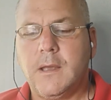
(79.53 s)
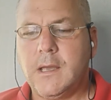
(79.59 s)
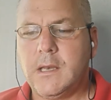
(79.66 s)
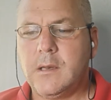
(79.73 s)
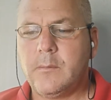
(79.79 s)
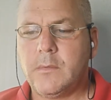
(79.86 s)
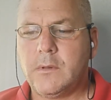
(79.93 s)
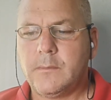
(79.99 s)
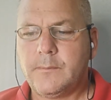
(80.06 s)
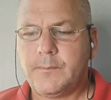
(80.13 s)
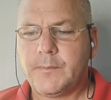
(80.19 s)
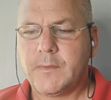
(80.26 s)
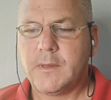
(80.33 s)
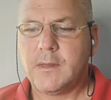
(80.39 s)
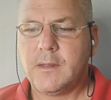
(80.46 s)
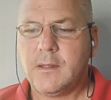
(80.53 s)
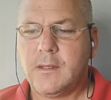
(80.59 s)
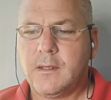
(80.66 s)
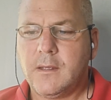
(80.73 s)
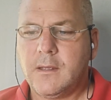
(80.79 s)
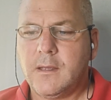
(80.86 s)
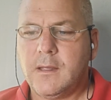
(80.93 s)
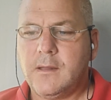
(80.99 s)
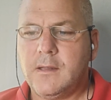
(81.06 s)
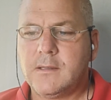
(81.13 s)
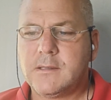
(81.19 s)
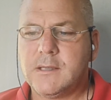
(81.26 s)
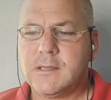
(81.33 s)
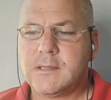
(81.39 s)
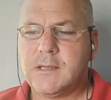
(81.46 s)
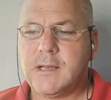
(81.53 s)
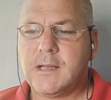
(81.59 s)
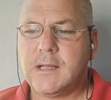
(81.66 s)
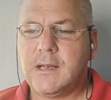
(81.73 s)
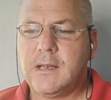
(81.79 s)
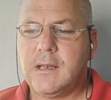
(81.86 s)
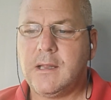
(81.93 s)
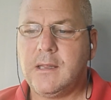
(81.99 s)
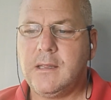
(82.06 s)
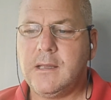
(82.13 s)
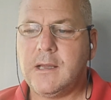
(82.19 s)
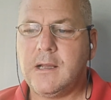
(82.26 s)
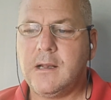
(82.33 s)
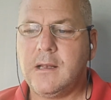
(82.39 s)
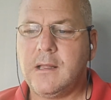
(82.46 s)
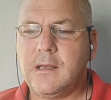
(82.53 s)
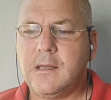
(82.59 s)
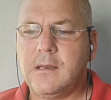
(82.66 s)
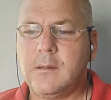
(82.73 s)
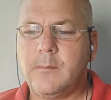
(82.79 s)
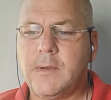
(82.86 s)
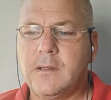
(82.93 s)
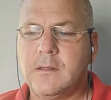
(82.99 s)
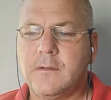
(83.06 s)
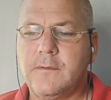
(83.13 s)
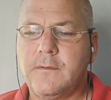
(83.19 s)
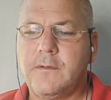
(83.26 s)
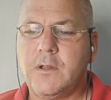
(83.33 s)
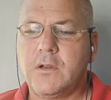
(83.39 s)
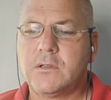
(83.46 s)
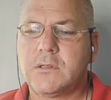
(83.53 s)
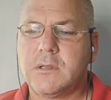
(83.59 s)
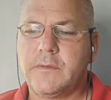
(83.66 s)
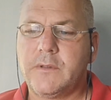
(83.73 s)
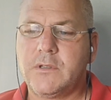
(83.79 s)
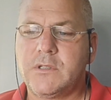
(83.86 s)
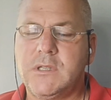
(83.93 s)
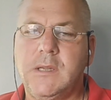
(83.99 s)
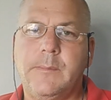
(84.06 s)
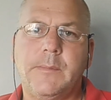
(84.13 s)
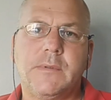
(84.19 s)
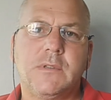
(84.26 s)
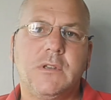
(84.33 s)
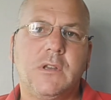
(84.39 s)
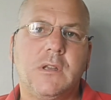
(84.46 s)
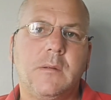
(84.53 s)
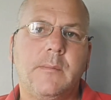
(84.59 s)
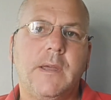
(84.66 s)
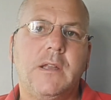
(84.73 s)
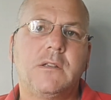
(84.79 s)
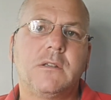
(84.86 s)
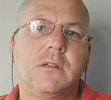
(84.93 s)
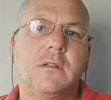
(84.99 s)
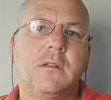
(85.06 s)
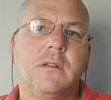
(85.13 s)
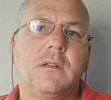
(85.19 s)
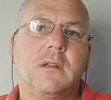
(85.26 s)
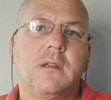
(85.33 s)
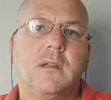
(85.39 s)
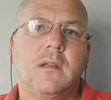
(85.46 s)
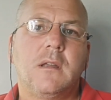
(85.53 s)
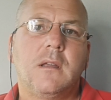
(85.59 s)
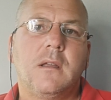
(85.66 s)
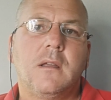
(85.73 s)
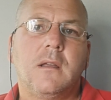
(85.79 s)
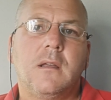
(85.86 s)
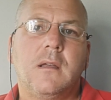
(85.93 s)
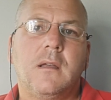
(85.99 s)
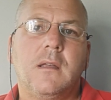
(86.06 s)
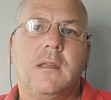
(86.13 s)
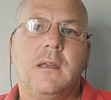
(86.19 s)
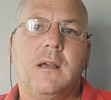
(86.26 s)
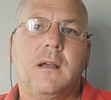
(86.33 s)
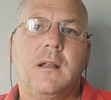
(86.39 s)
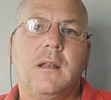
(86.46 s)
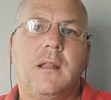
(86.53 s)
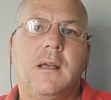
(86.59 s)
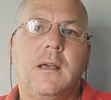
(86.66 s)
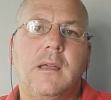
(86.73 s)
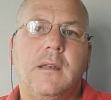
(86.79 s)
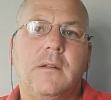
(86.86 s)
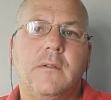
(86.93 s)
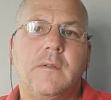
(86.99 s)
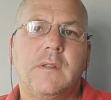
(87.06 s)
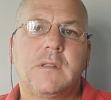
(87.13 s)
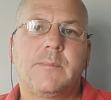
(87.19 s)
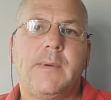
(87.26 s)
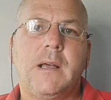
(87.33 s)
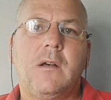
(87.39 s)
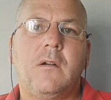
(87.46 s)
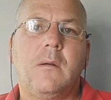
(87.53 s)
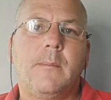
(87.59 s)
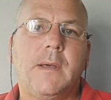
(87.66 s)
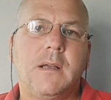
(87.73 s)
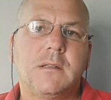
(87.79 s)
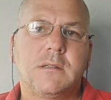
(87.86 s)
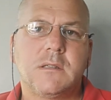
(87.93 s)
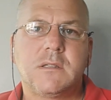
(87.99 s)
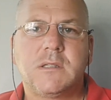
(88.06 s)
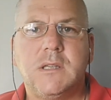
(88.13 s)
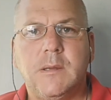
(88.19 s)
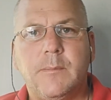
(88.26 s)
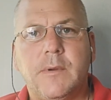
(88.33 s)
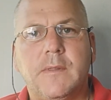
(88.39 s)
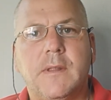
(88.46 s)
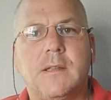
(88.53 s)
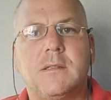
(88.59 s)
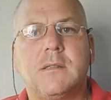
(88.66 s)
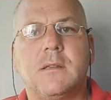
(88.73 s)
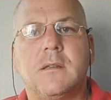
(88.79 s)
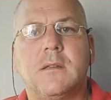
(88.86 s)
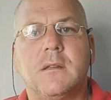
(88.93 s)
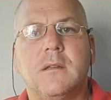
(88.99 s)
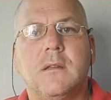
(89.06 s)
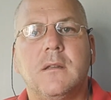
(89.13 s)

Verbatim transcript: animal. And he says, like a young lion among the flocks of the sheep. So you can imagine a young lion of his power amongst the sheep, and that's a